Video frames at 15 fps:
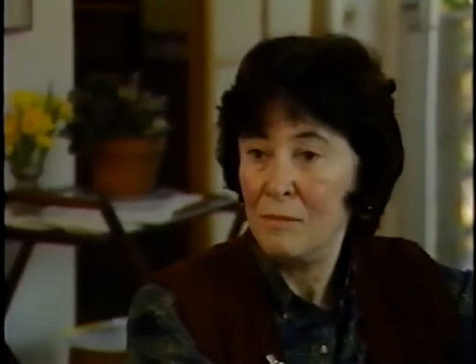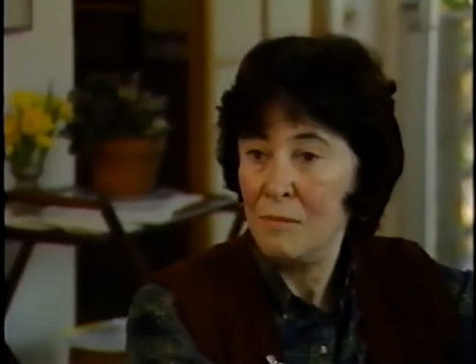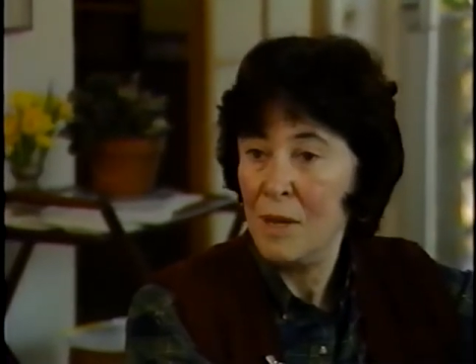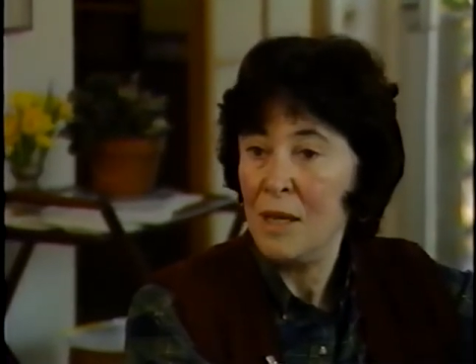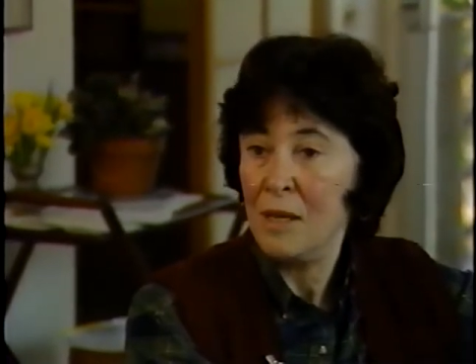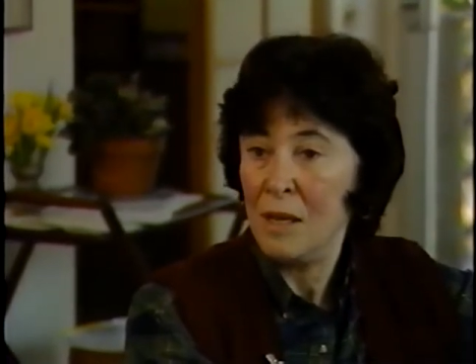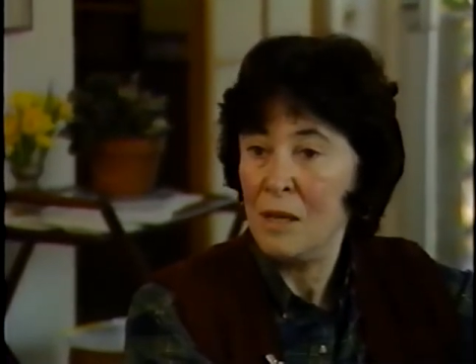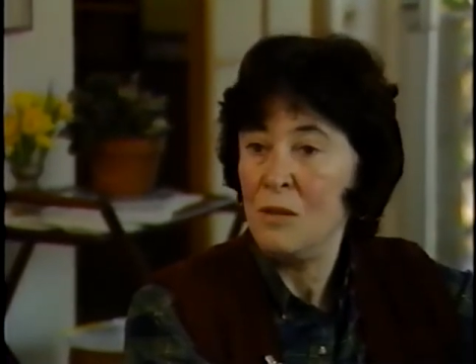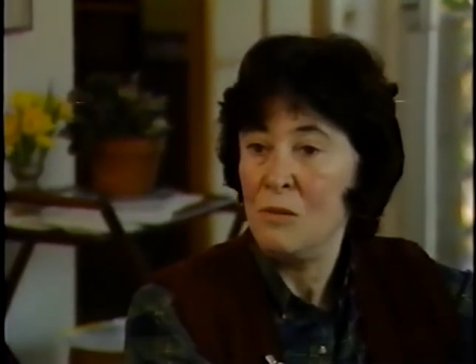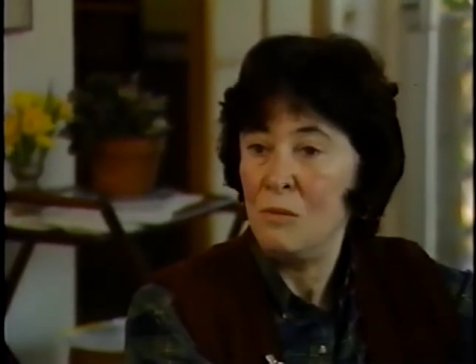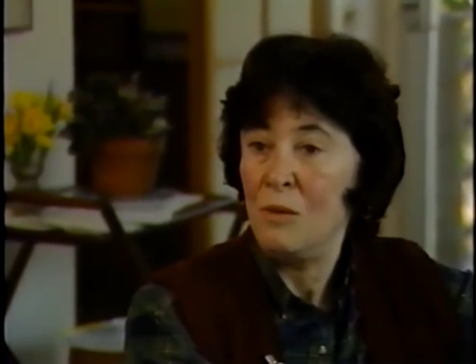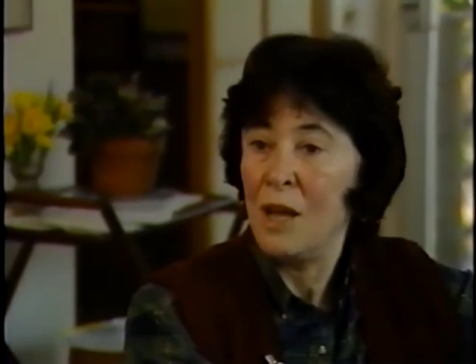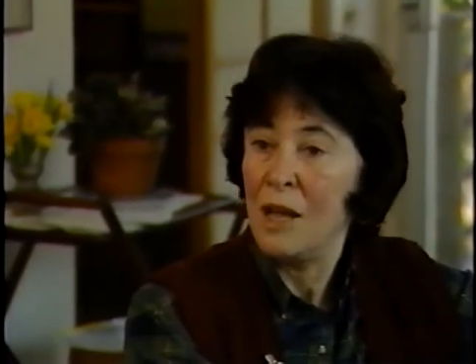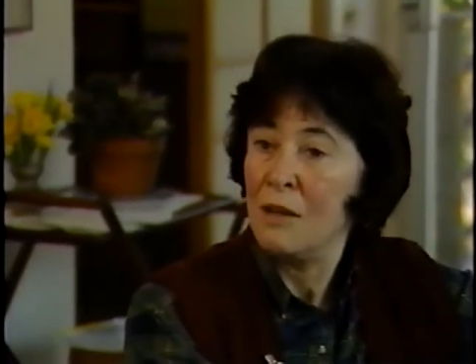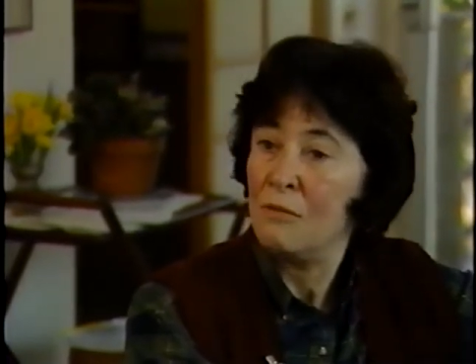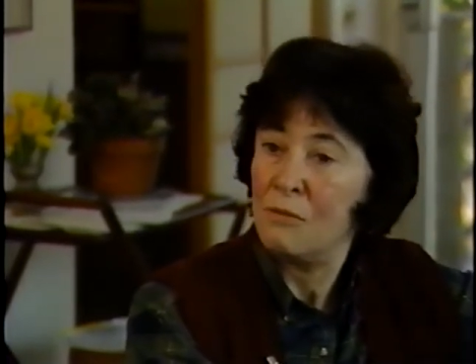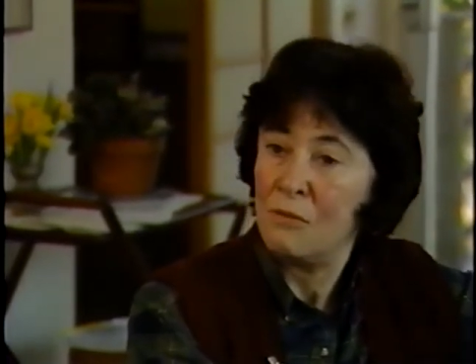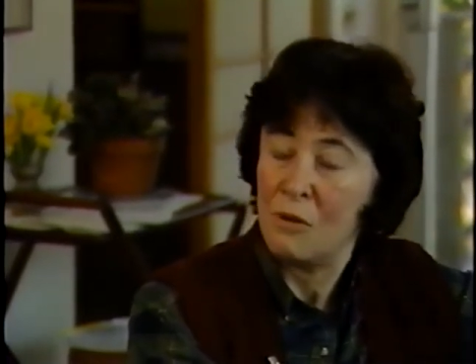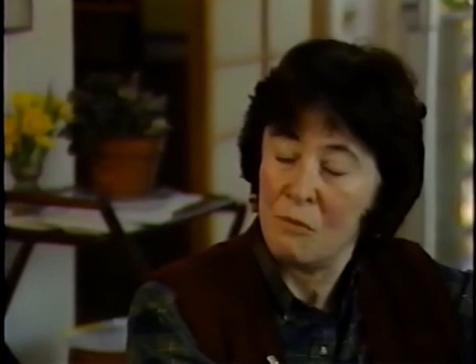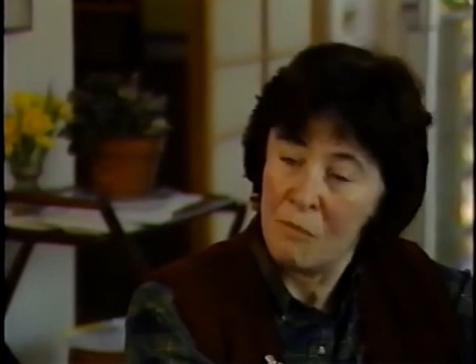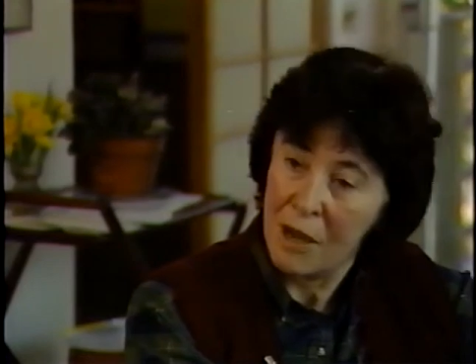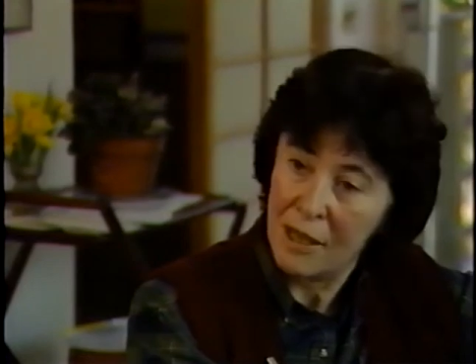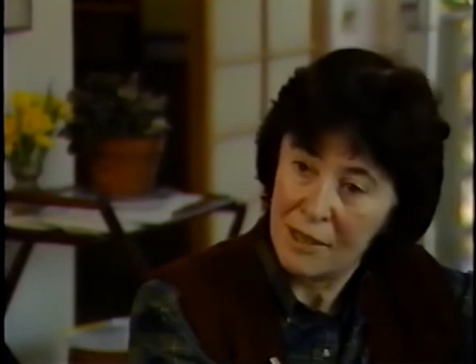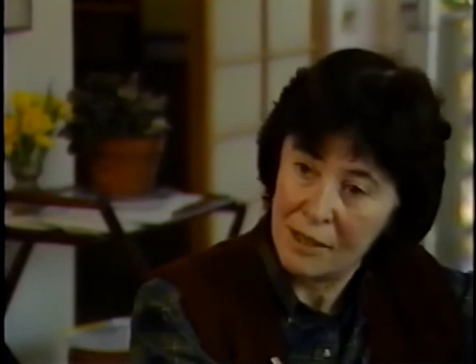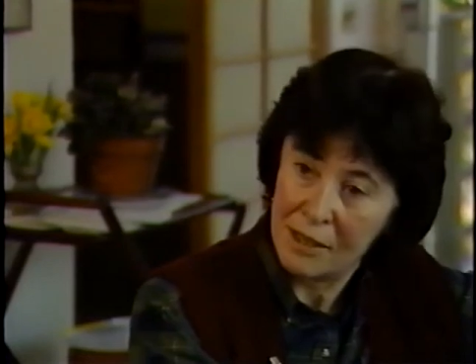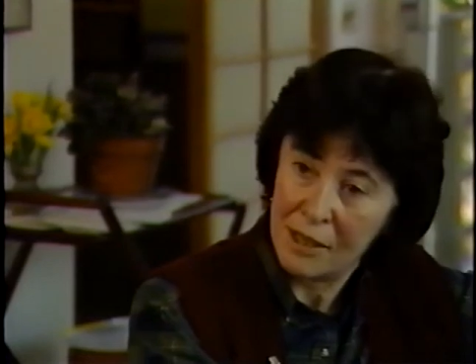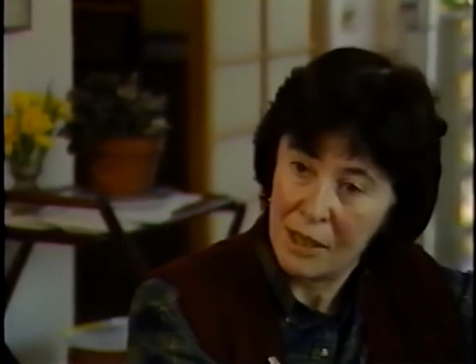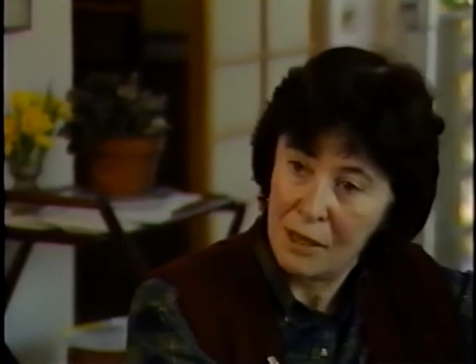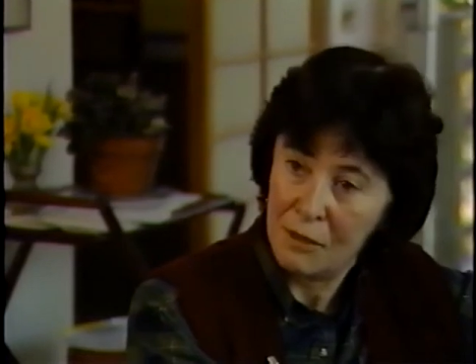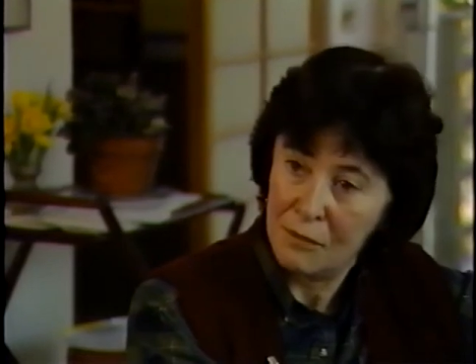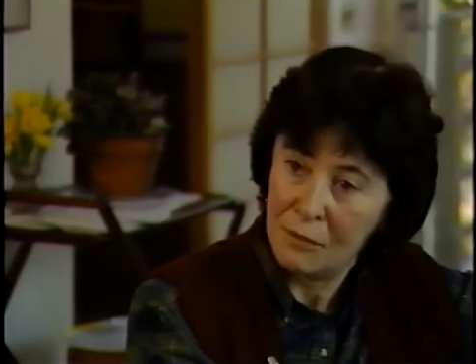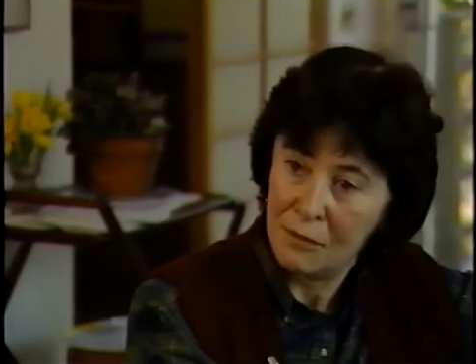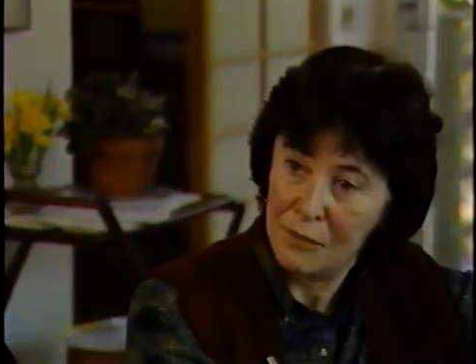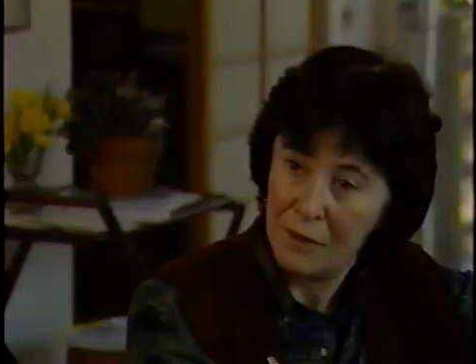make a new life for myself.